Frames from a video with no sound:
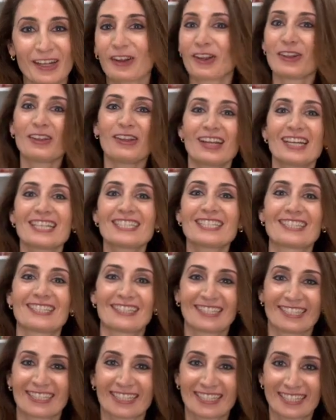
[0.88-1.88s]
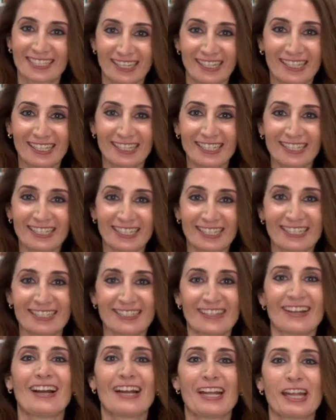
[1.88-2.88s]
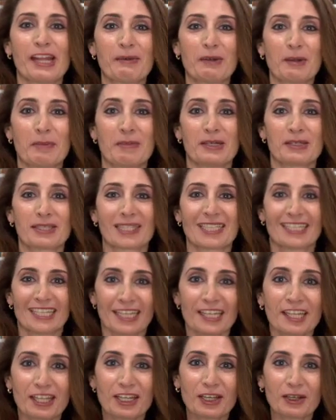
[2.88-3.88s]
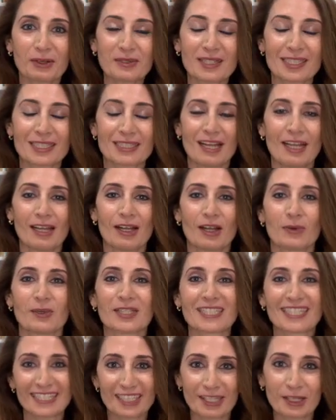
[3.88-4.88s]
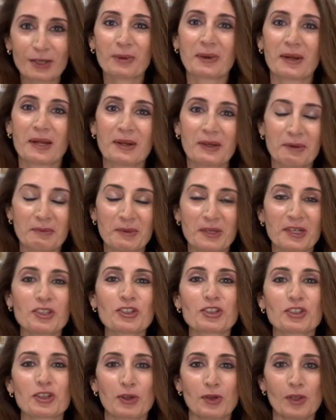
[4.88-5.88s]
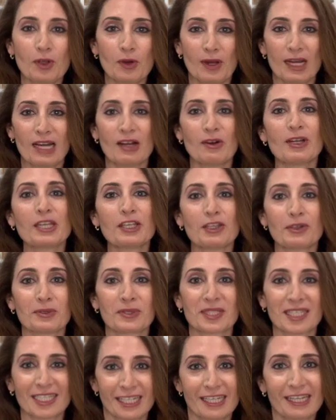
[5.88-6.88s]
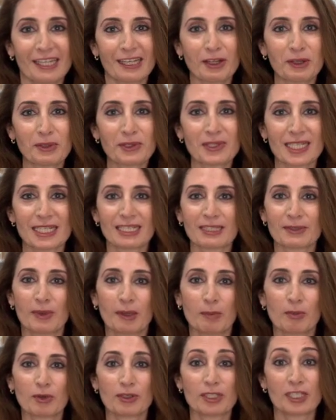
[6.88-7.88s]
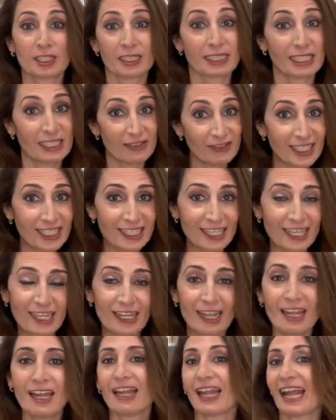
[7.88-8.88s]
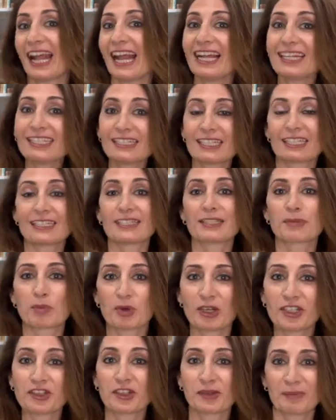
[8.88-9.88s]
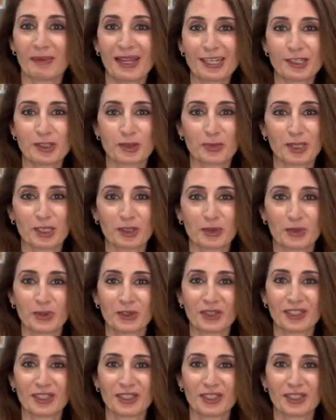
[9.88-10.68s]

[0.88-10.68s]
are you guys as excited as I am about sticky notes? Well, stick around. I'm going to show you how I use sticky notes as my productivity and as a project management tool.